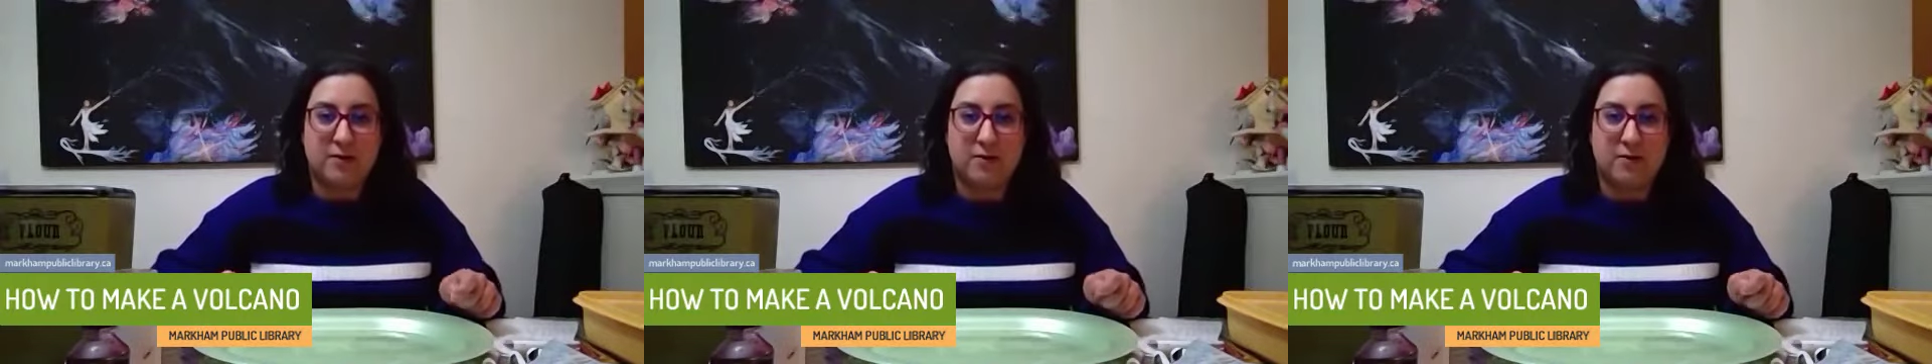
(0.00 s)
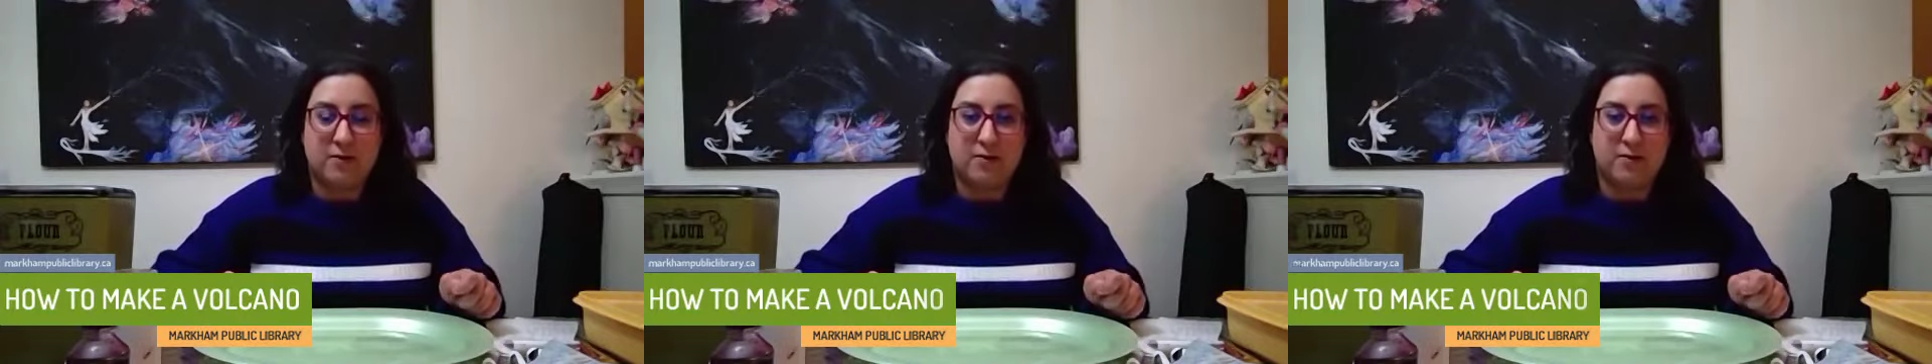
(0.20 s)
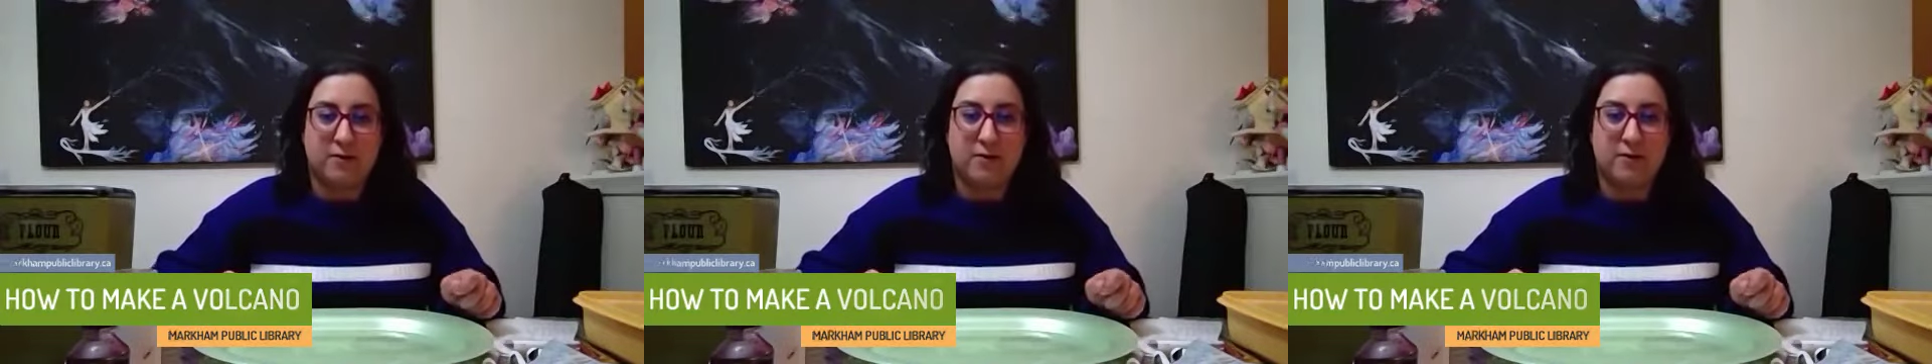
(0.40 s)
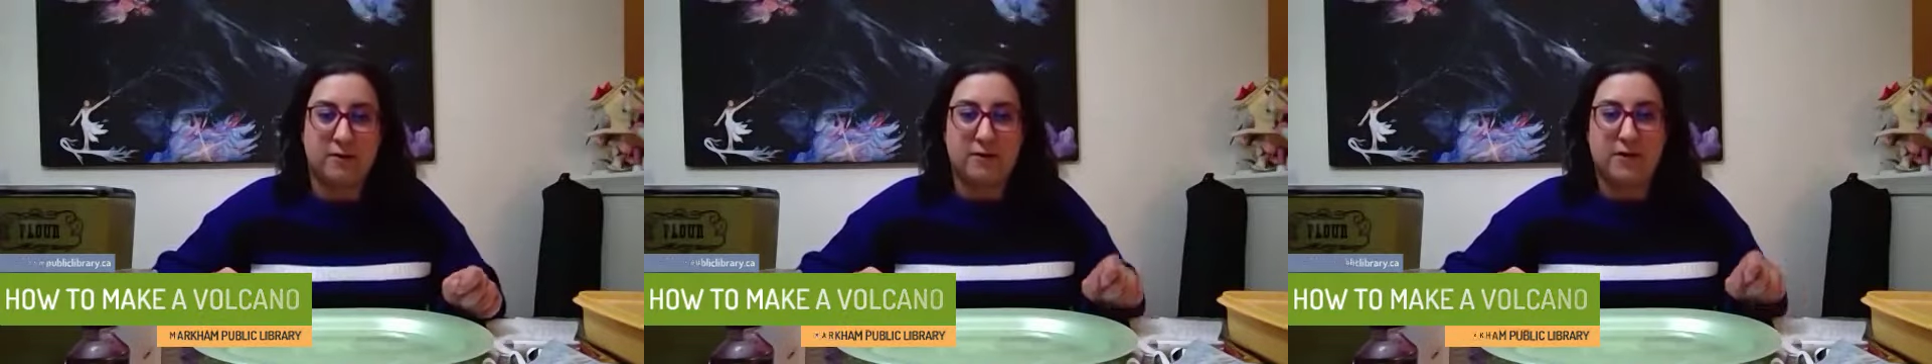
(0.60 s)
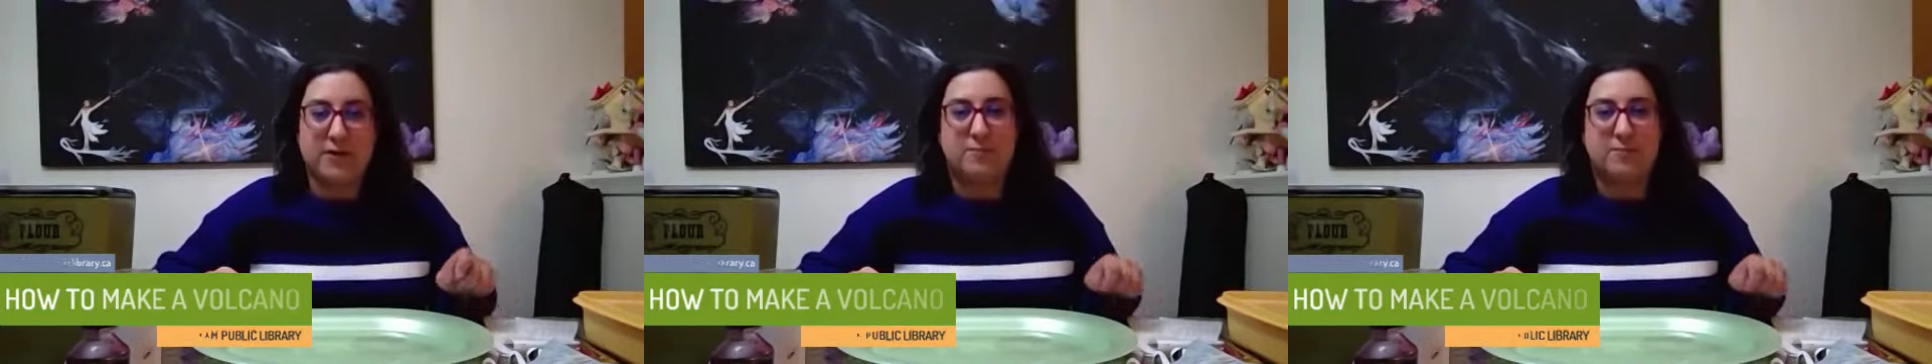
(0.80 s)
on our
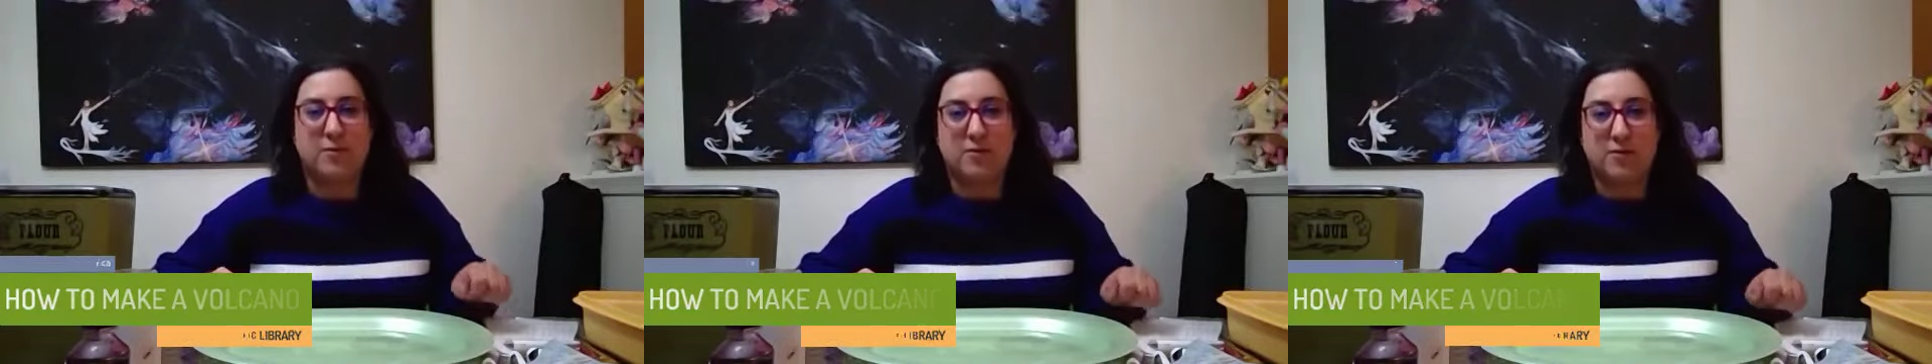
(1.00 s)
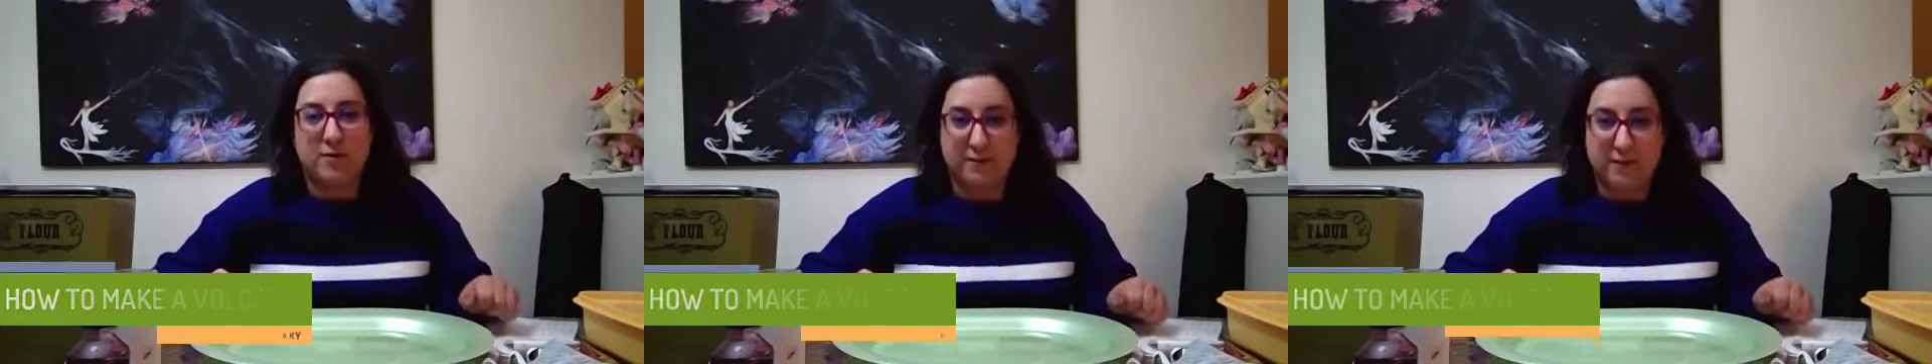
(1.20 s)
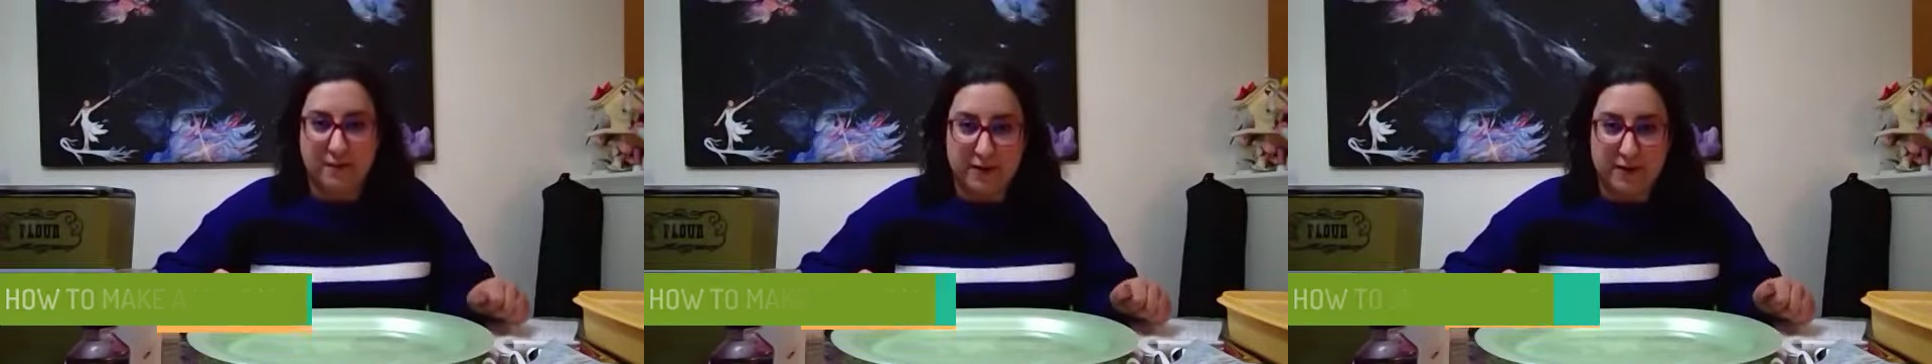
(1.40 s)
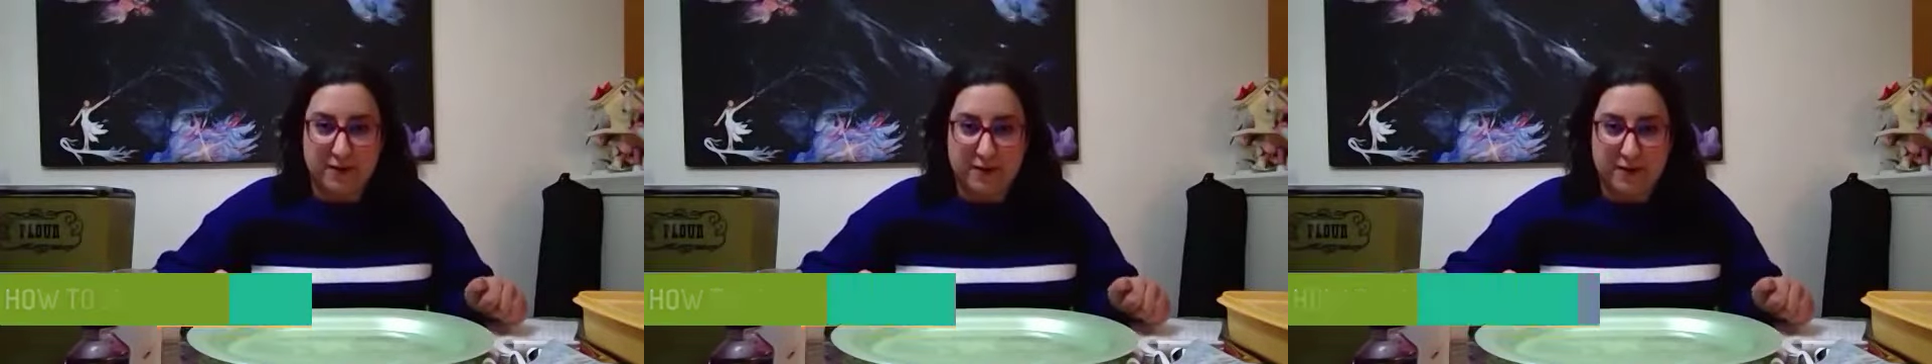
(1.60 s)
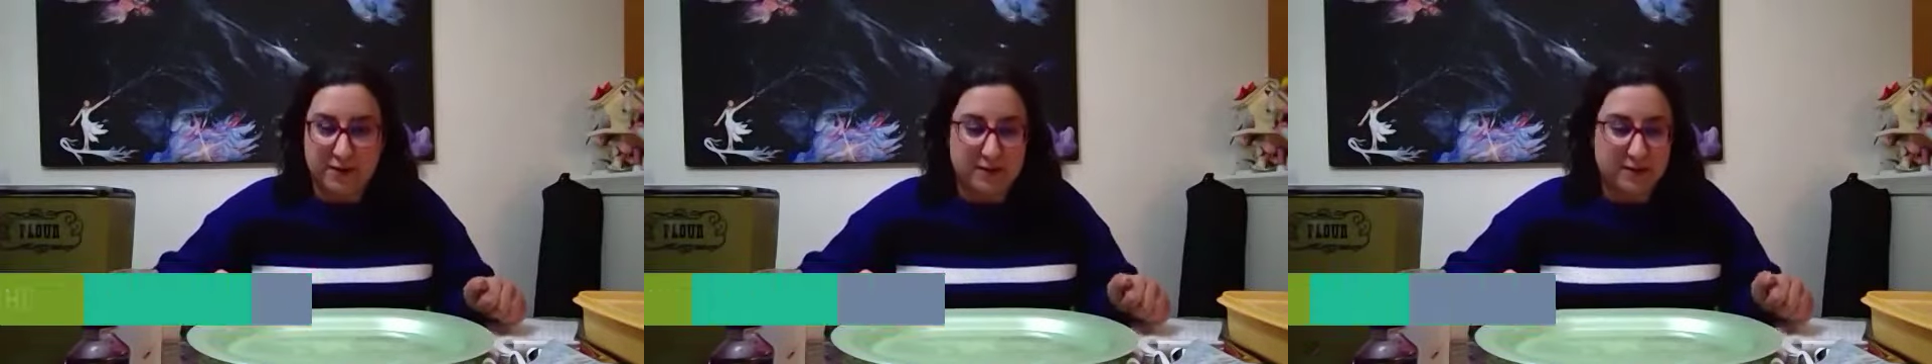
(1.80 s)
Facebook Live
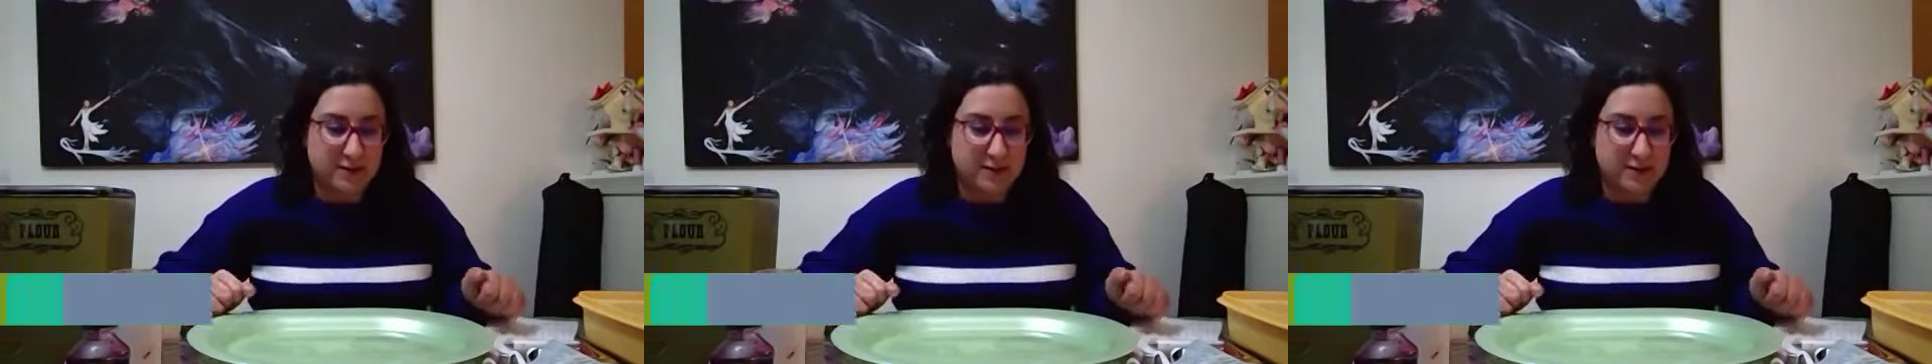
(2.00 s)
event.